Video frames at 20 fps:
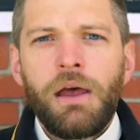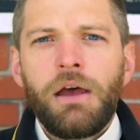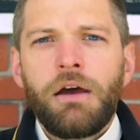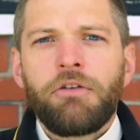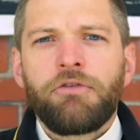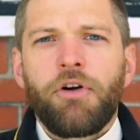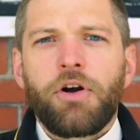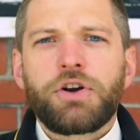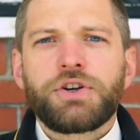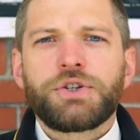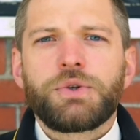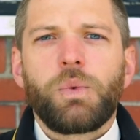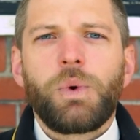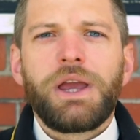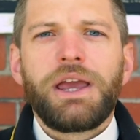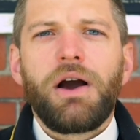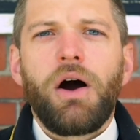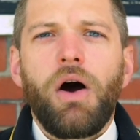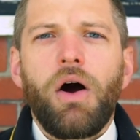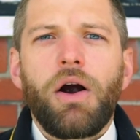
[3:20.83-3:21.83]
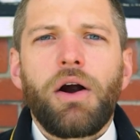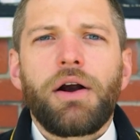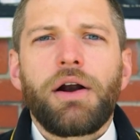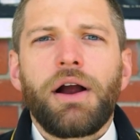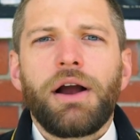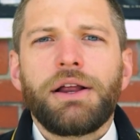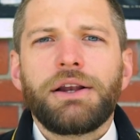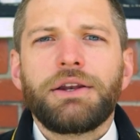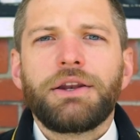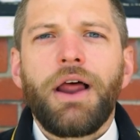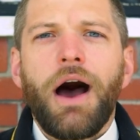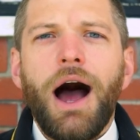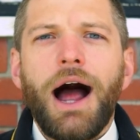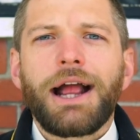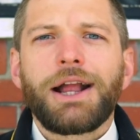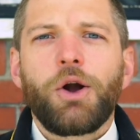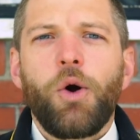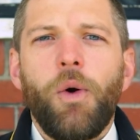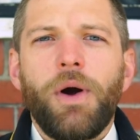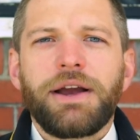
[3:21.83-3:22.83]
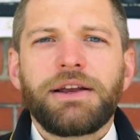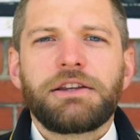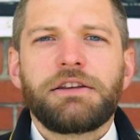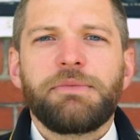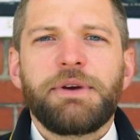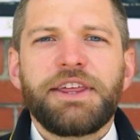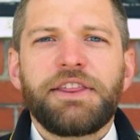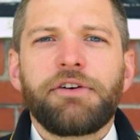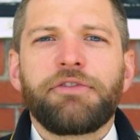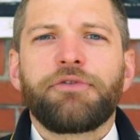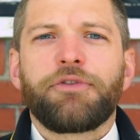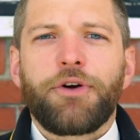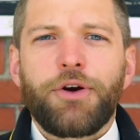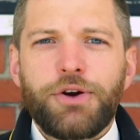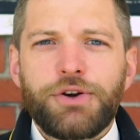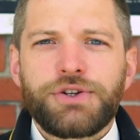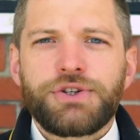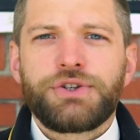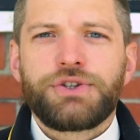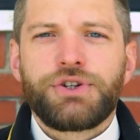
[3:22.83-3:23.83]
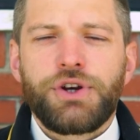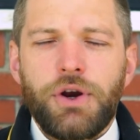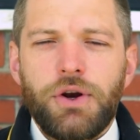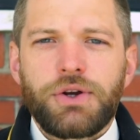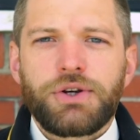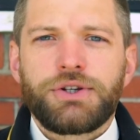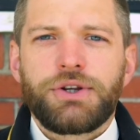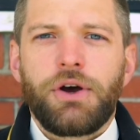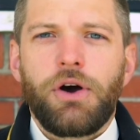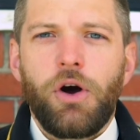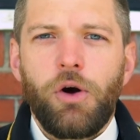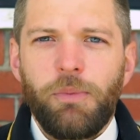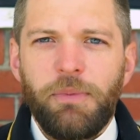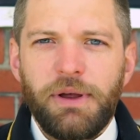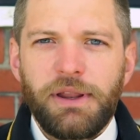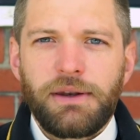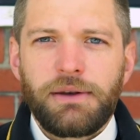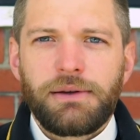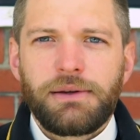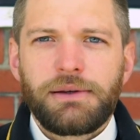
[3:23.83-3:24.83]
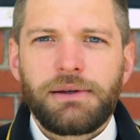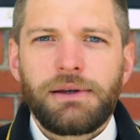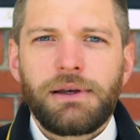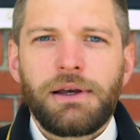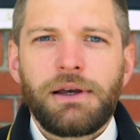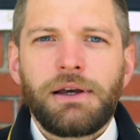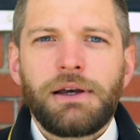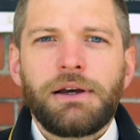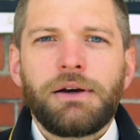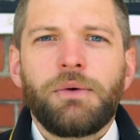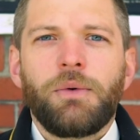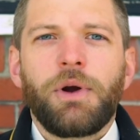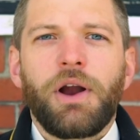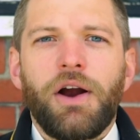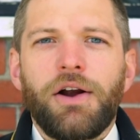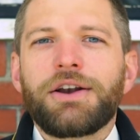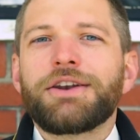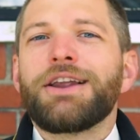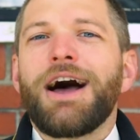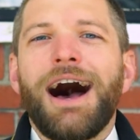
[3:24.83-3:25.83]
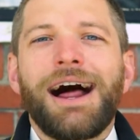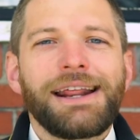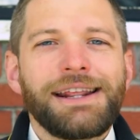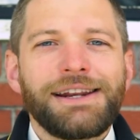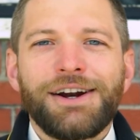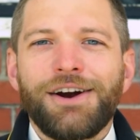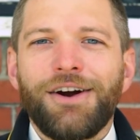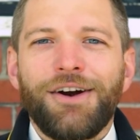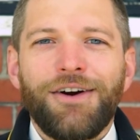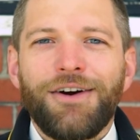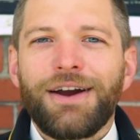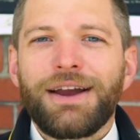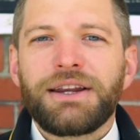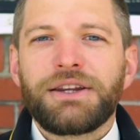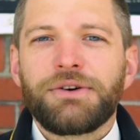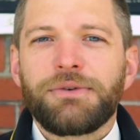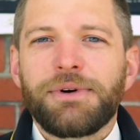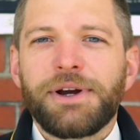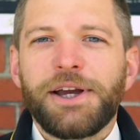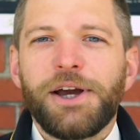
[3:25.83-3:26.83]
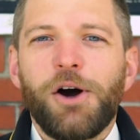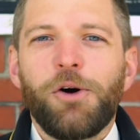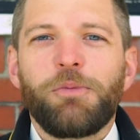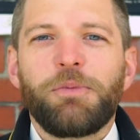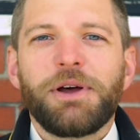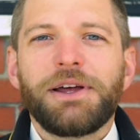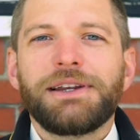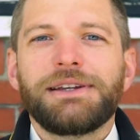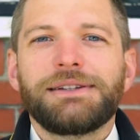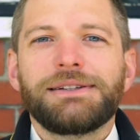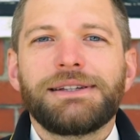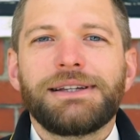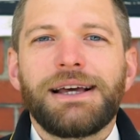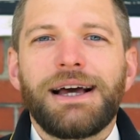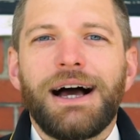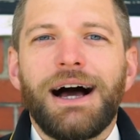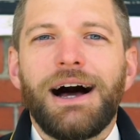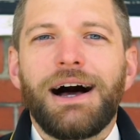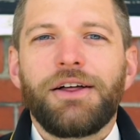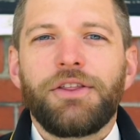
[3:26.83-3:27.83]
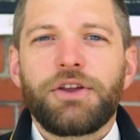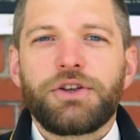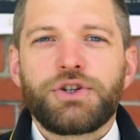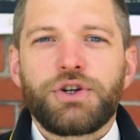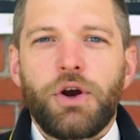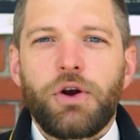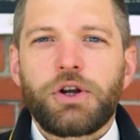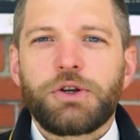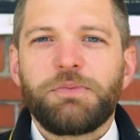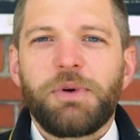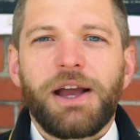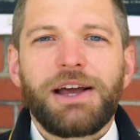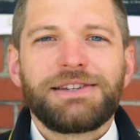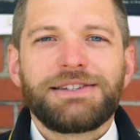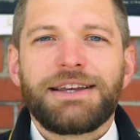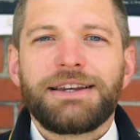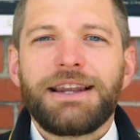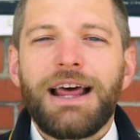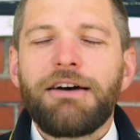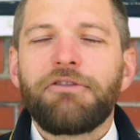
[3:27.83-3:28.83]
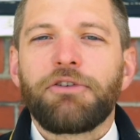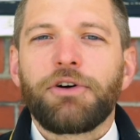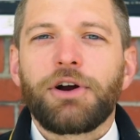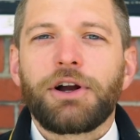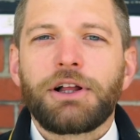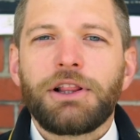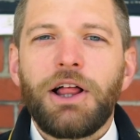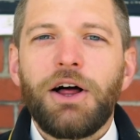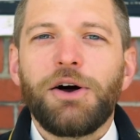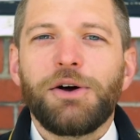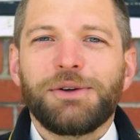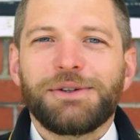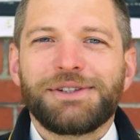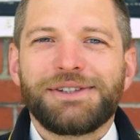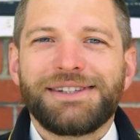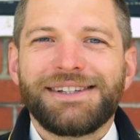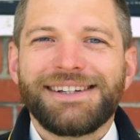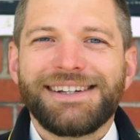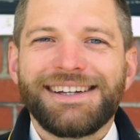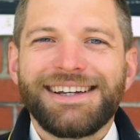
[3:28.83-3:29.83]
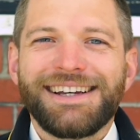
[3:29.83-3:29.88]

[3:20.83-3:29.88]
First, we are not going to be the first church to open. We are not in a hurry to reopen the church because it never closed.